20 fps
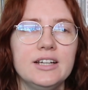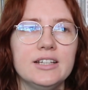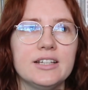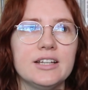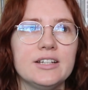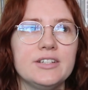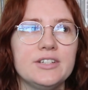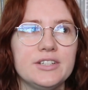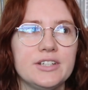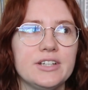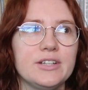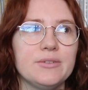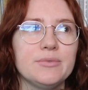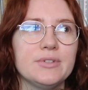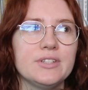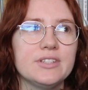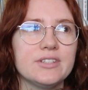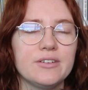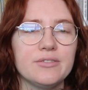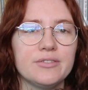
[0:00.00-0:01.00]
that she
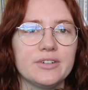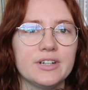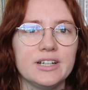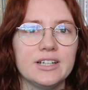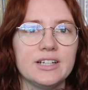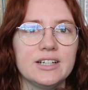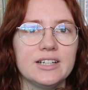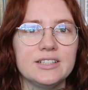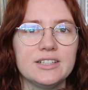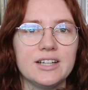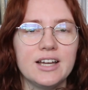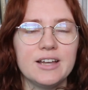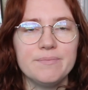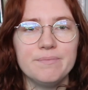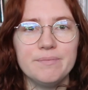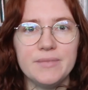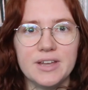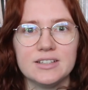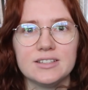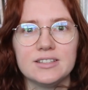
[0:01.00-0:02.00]
was suffering under
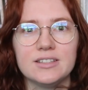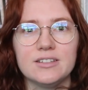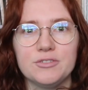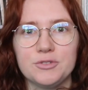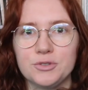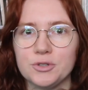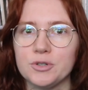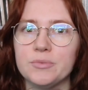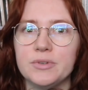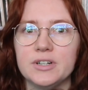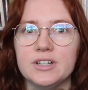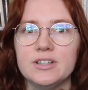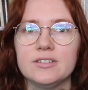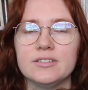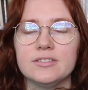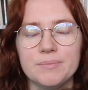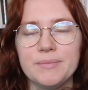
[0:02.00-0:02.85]
immense trauma,